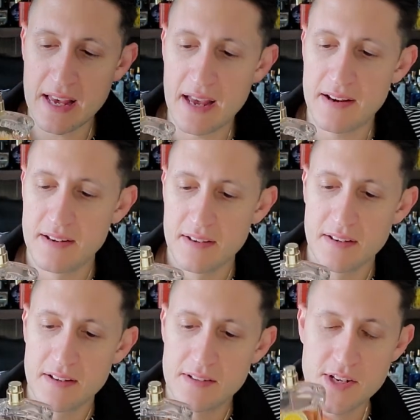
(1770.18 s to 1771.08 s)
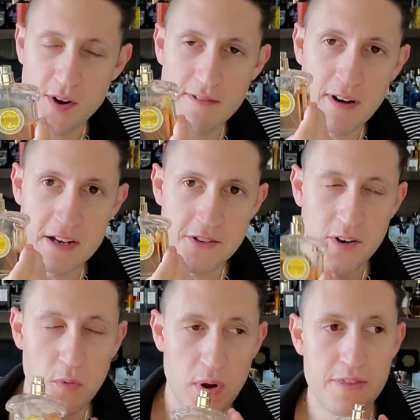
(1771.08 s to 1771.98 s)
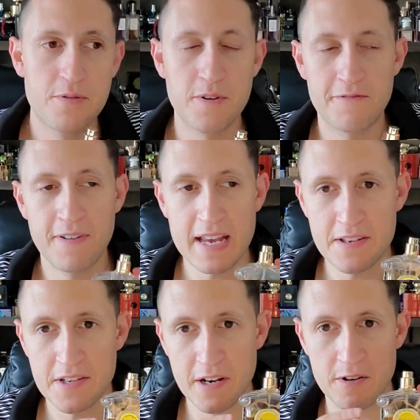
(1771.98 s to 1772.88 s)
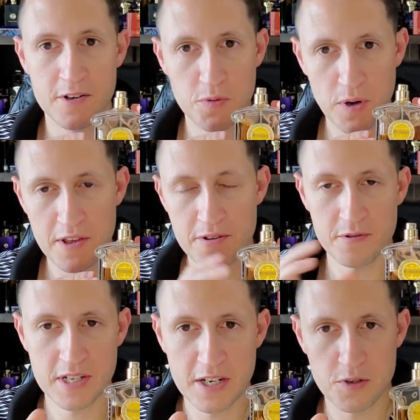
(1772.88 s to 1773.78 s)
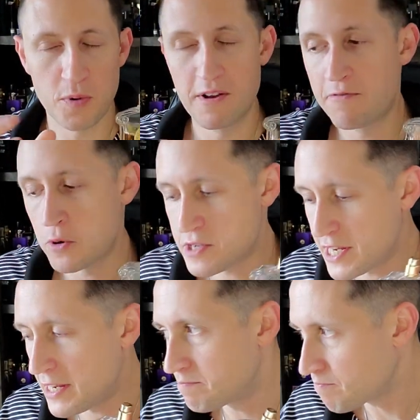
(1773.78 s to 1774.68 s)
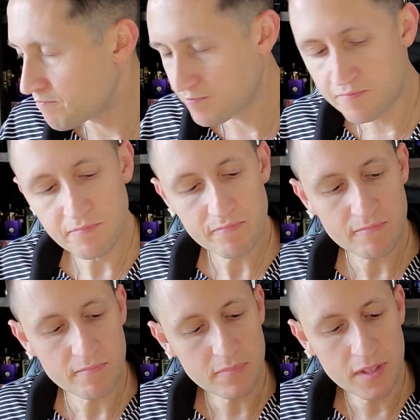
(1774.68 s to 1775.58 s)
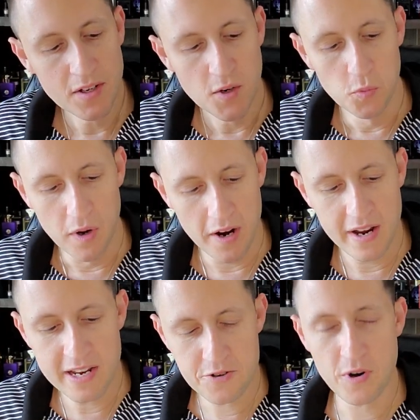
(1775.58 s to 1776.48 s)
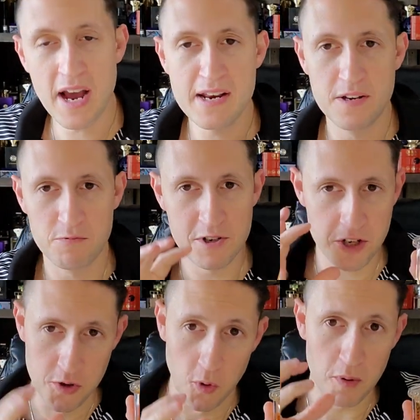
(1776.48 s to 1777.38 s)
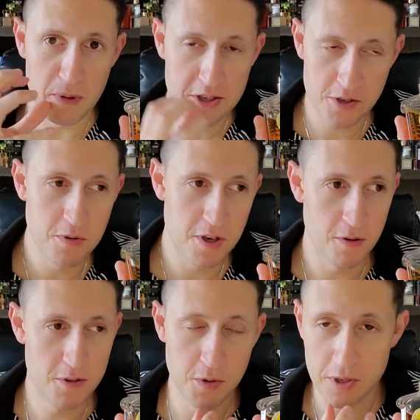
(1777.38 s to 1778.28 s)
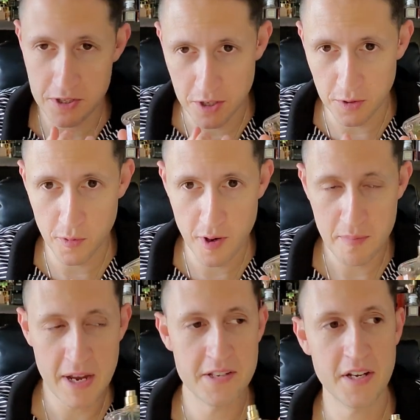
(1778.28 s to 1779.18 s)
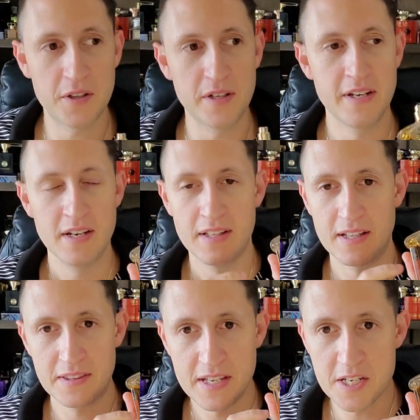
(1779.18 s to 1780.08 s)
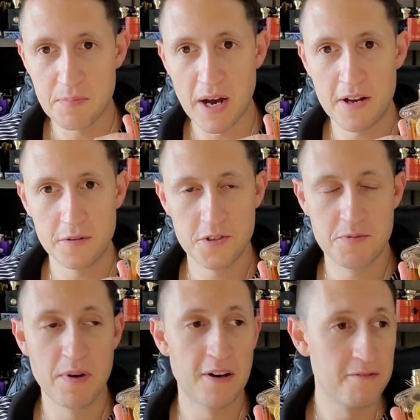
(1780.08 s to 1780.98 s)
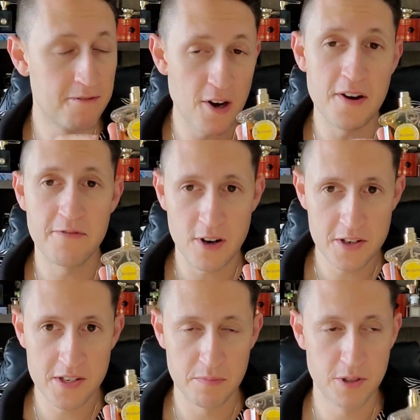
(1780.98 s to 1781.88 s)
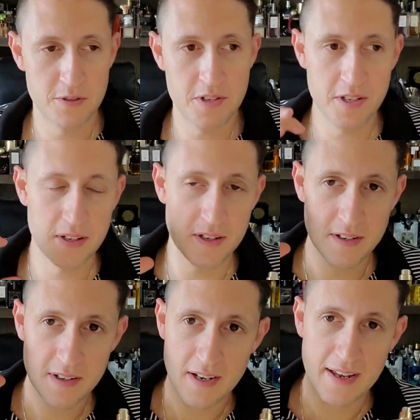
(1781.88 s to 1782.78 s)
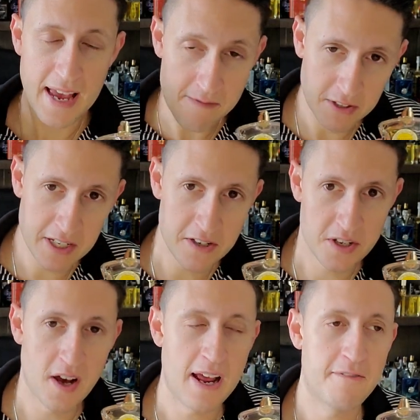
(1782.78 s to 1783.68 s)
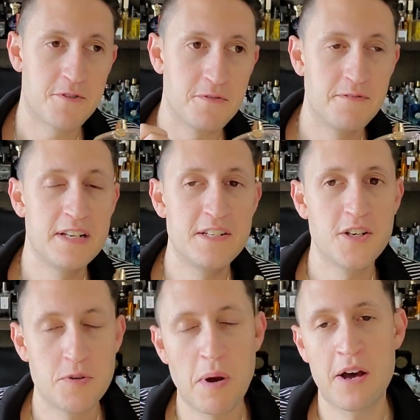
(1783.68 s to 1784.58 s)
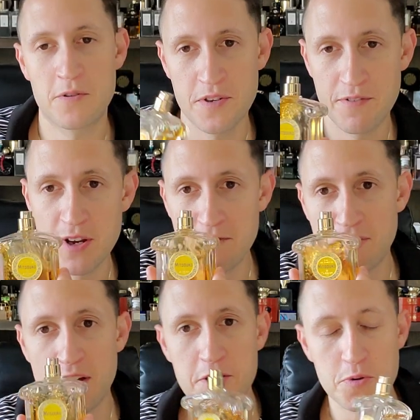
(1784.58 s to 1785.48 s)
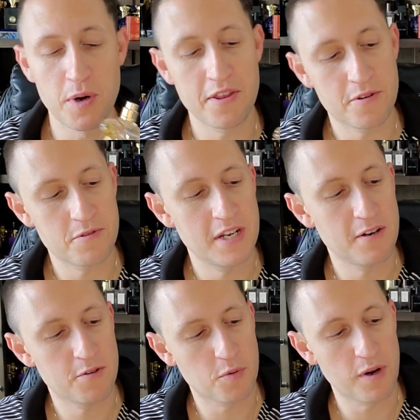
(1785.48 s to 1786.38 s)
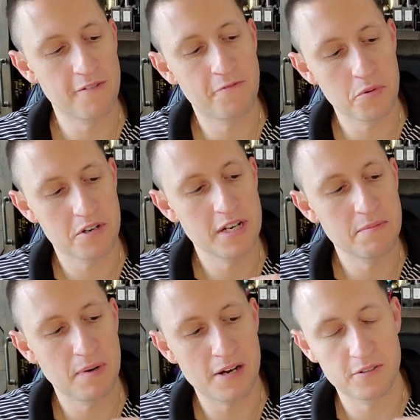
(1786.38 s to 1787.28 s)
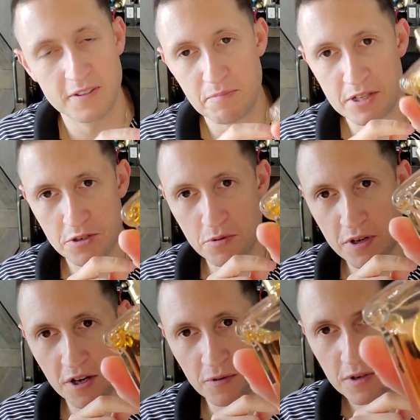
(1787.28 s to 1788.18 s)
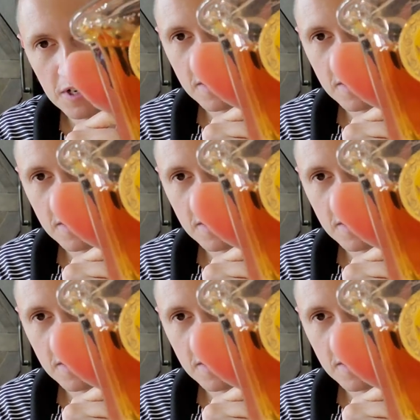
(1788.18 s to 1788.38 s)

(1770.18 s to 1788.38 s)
that Thierry Wasser went through a phase here in 2013-2014 where he tried to restore Mitsouko to its glory, basically. That these bottles smell very, very similar to the heavily sought after vintage bottles. If you can find a 2013 or 2014 bottle of Mitsouko,